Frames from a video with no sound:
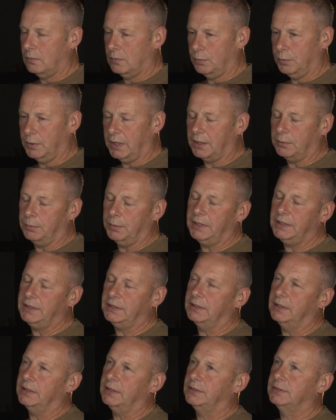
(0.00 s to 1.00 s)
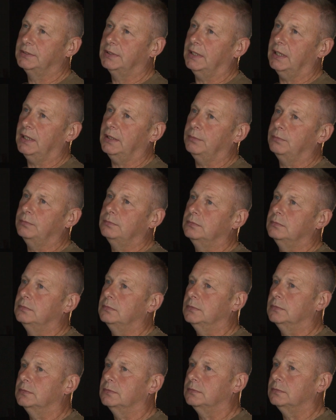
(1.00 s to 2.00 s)
We had a meeting at
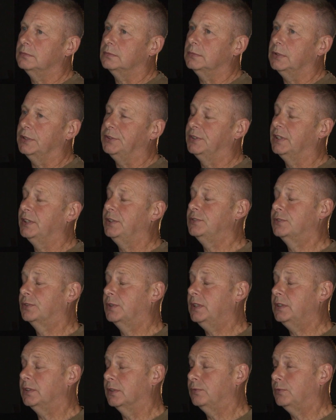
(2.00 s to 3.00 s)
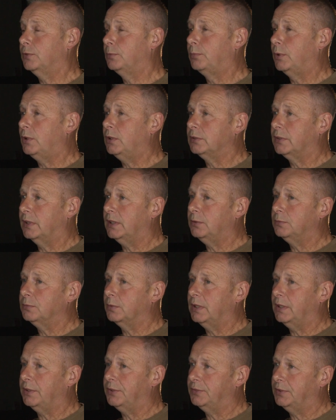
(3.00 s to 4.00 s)
Dean Street, the football ground
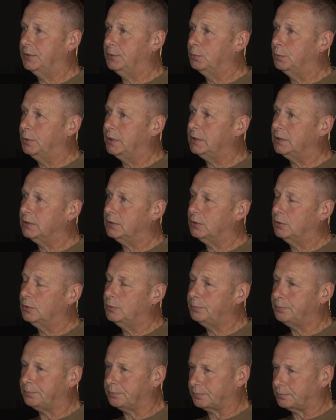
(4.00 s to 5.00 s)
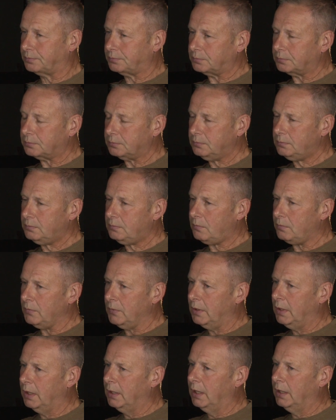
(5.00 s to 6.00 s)
where Sid Whale come.
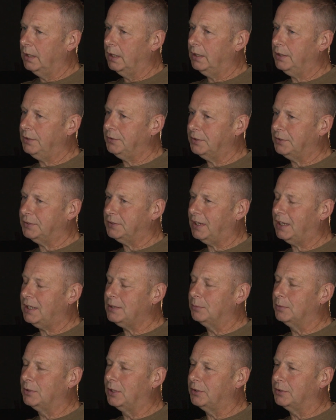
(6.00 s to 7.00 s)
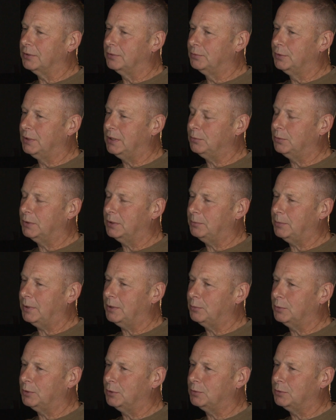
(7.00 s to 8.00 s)
At the time, a lot of railway
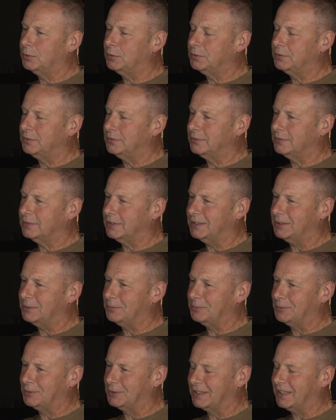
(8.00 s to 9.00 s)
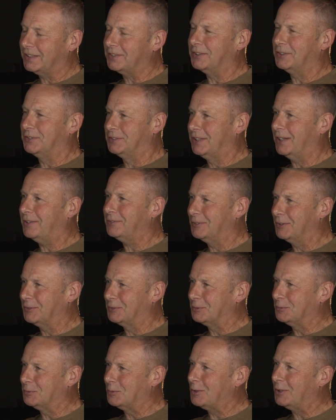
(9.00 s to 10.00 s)
men were going to get this
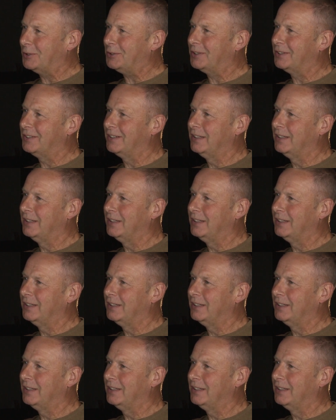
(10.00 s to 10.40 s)
deafness award.